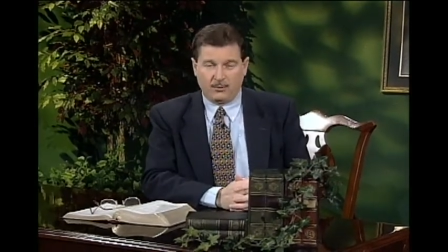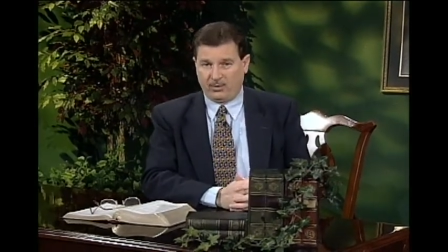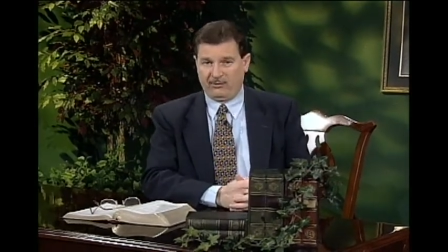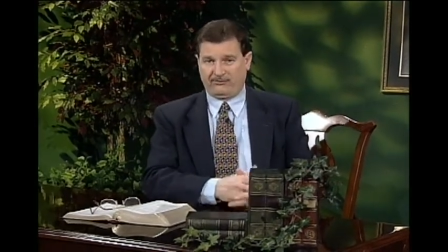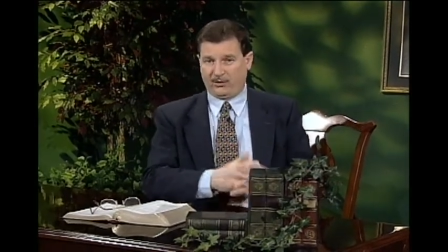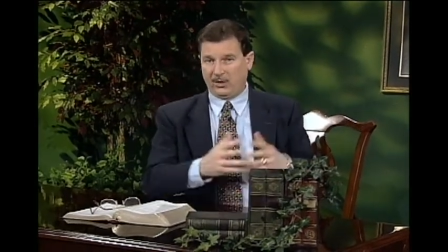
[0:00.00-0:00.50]

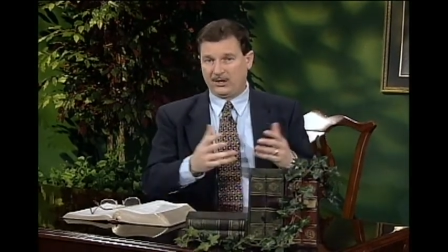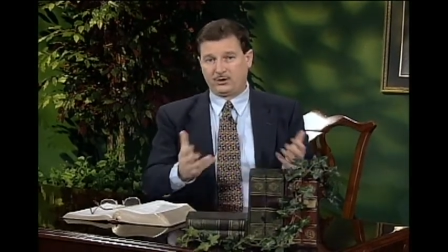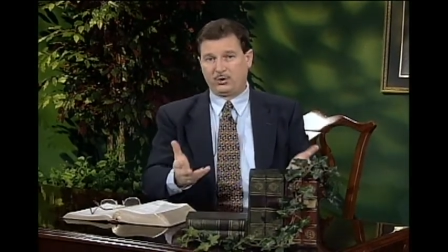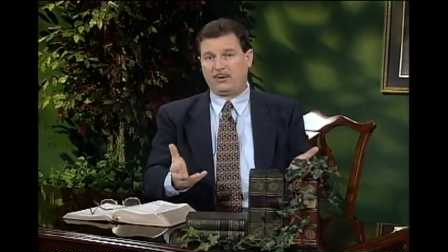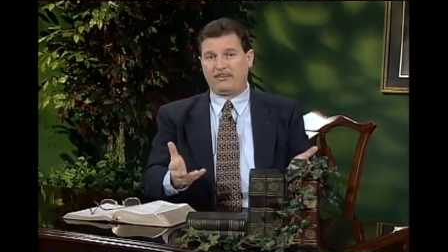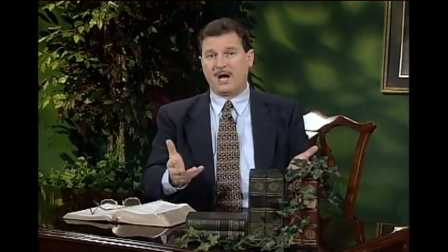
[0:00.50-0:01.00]
Referring
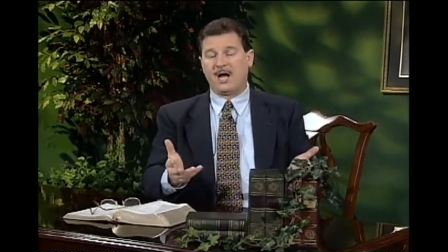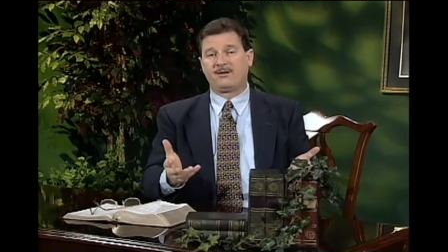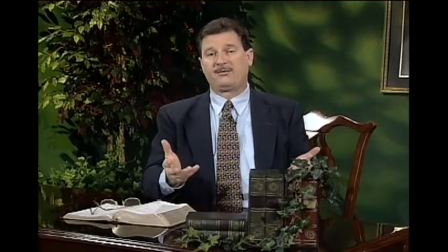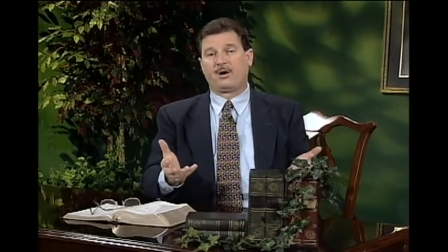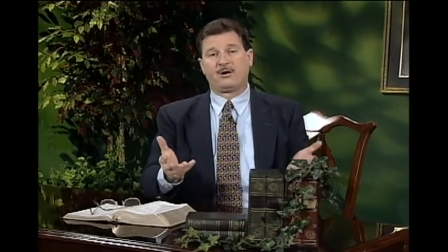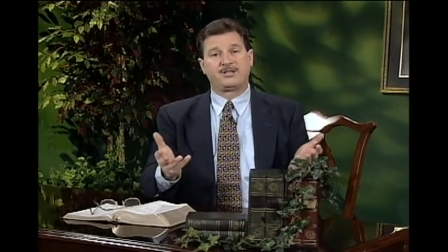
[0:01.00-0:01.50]
to
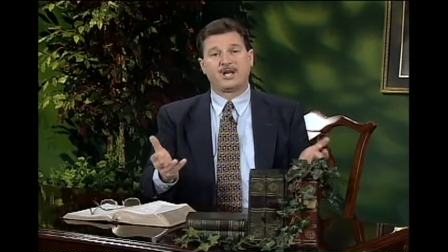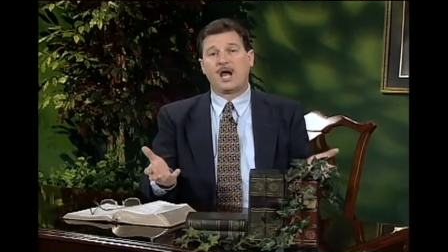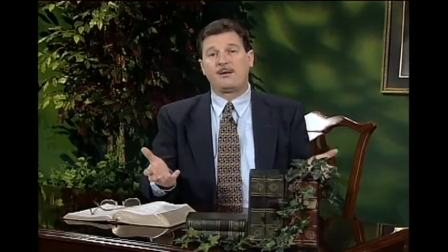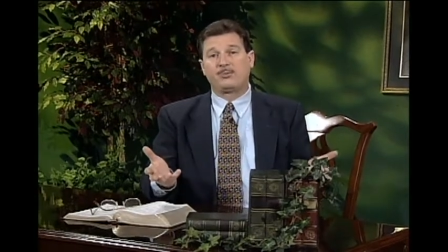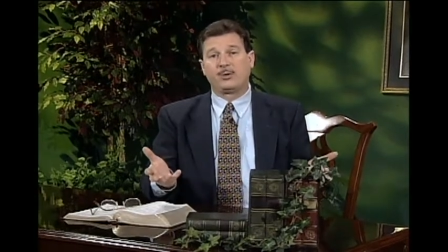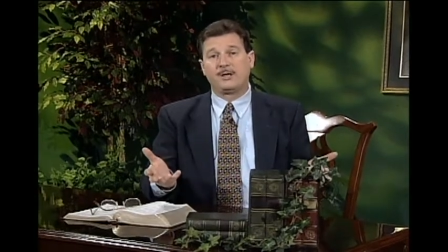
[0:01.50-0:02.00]
Abiathar as
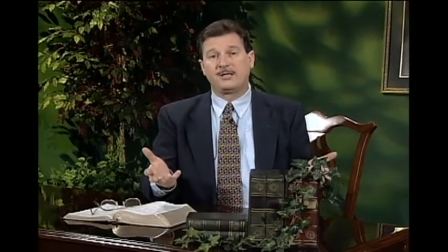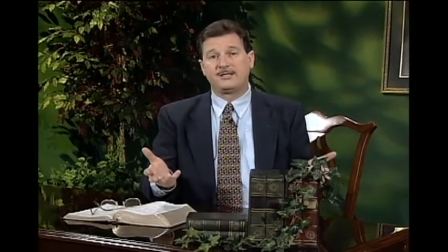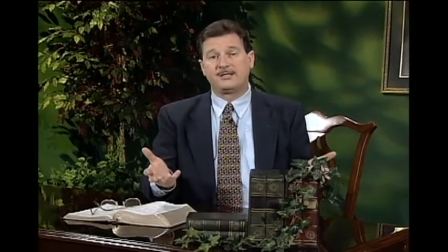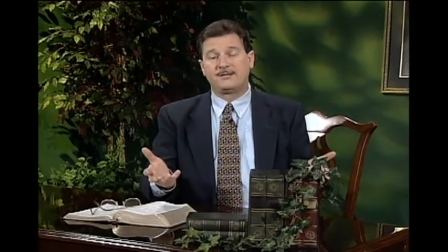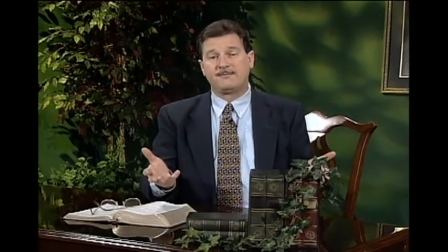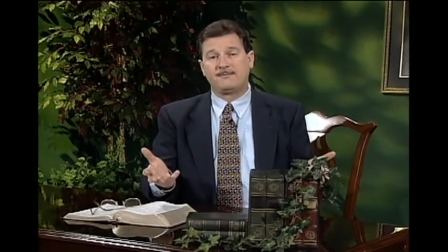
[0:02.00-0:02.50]
high
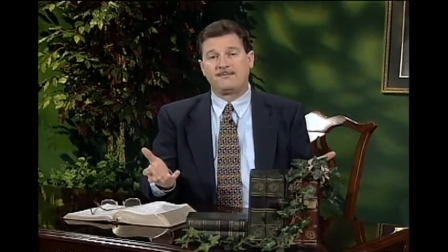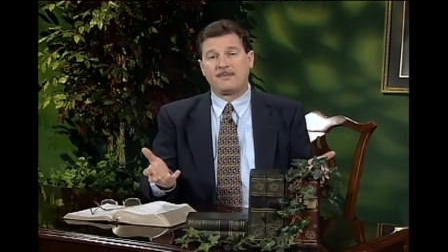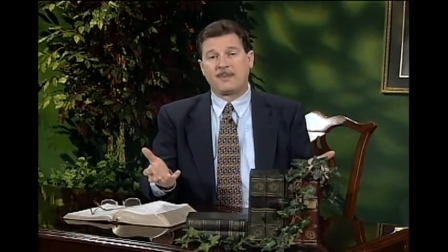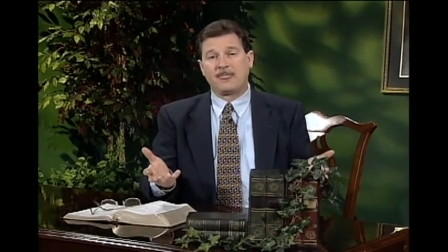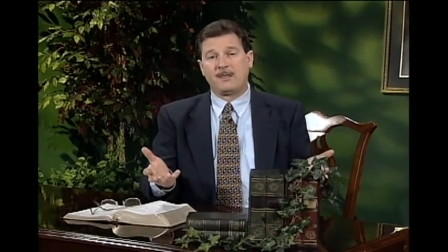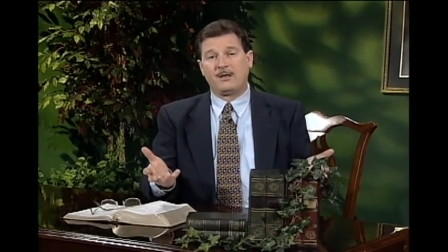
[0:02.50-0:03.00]
priest
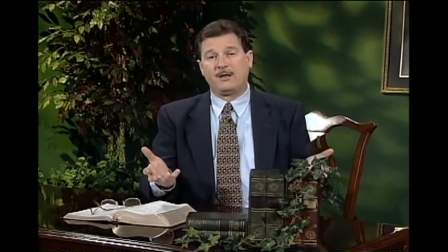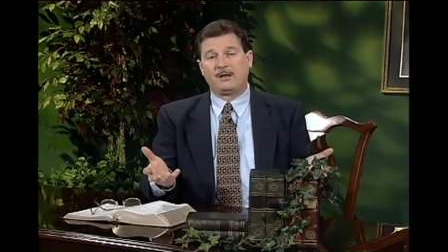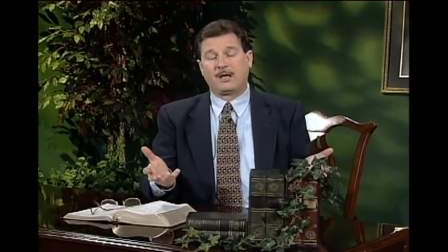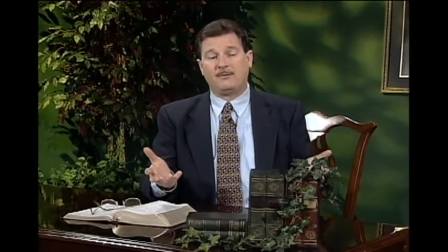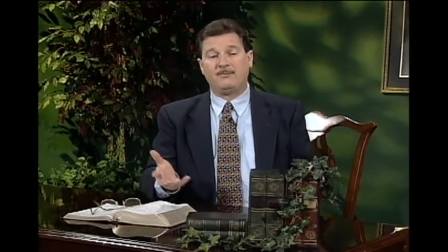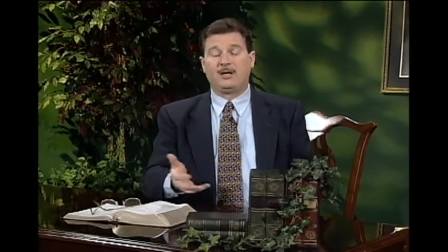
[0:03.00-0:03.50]

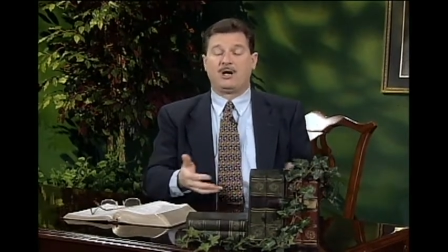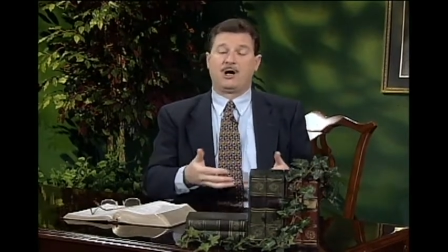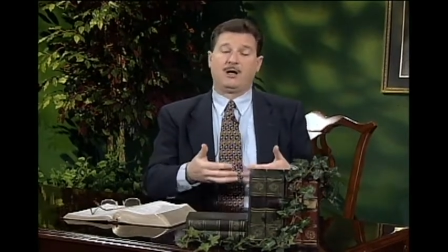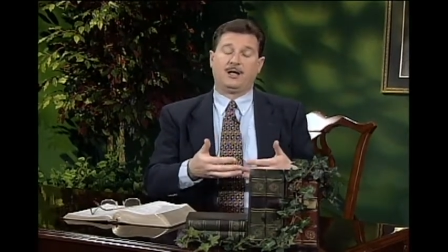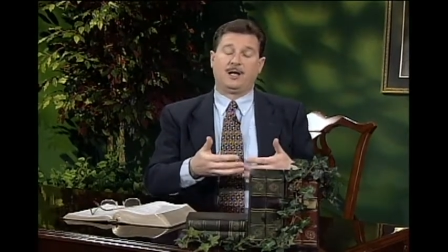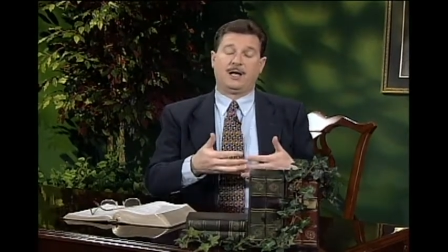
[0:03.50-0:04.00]
can be a,
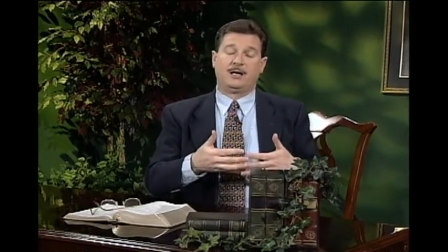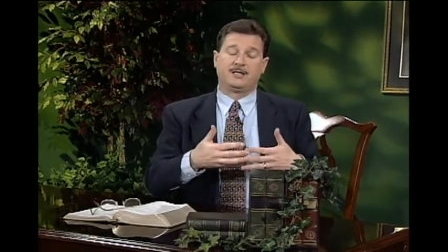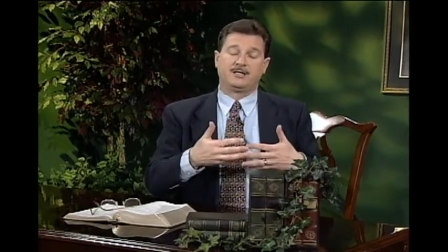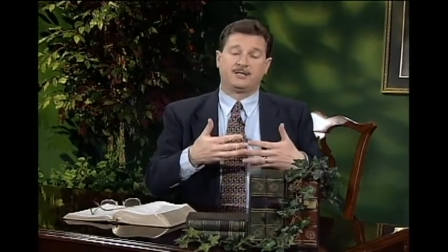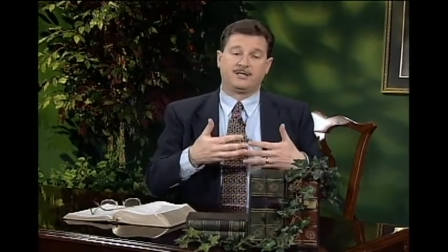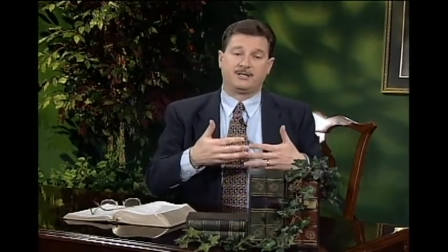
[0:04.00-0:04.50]
an
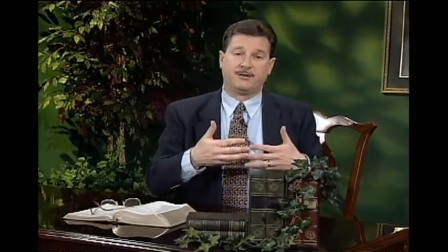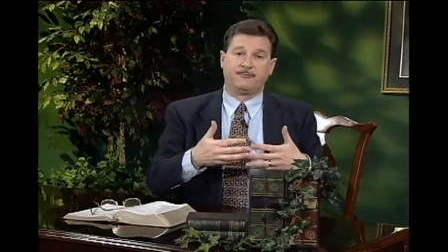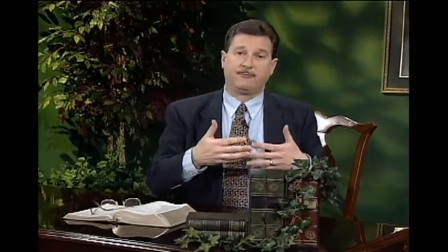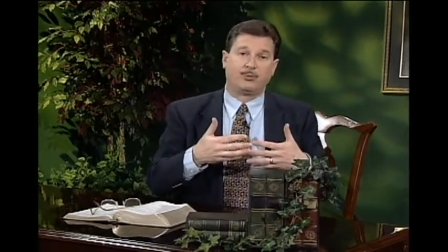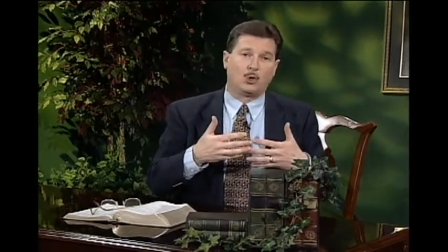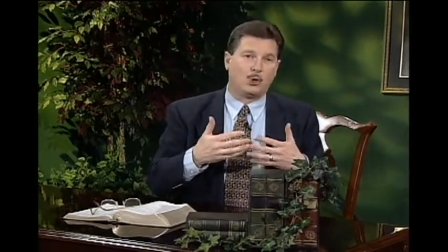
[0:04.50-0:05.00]
instance
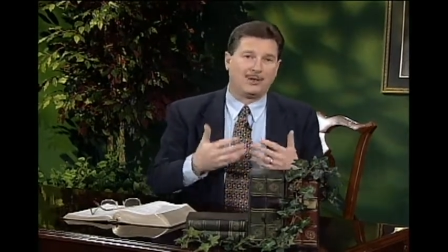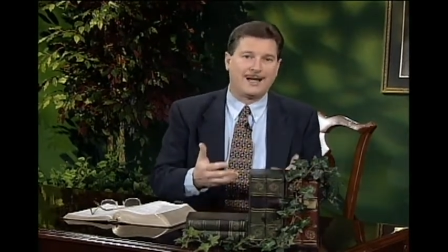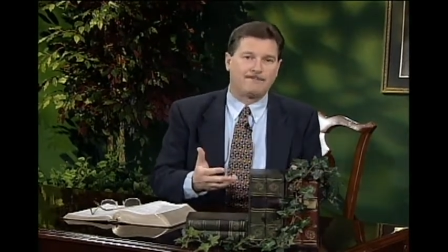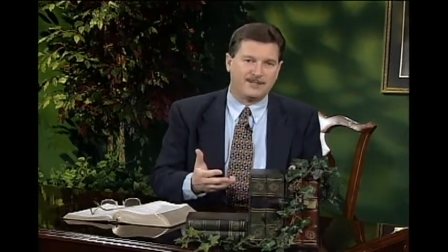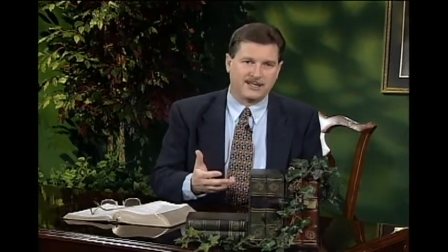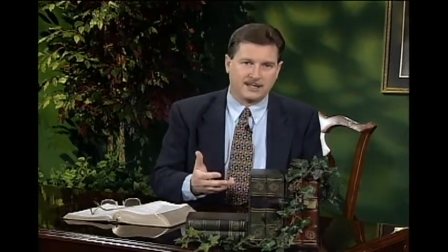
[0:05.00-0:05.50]
of
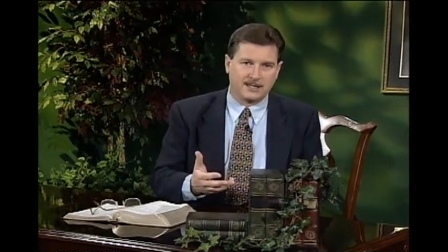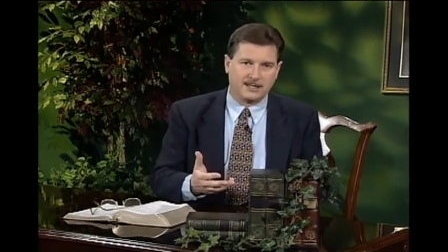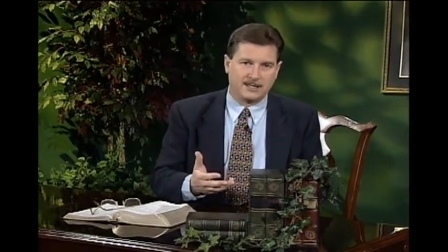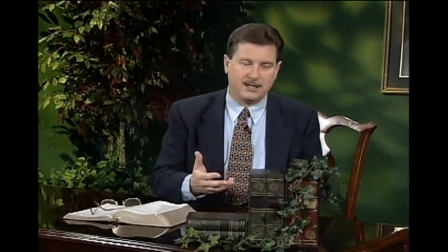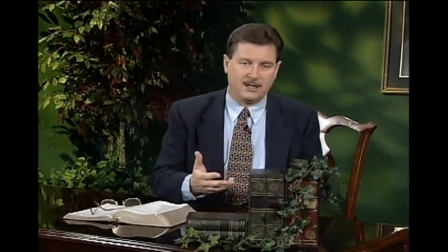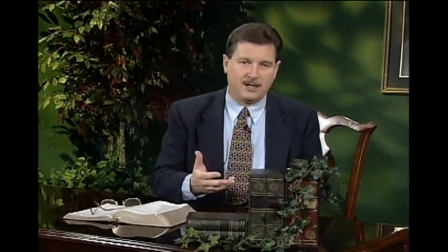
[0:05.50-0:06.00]
prolepsis.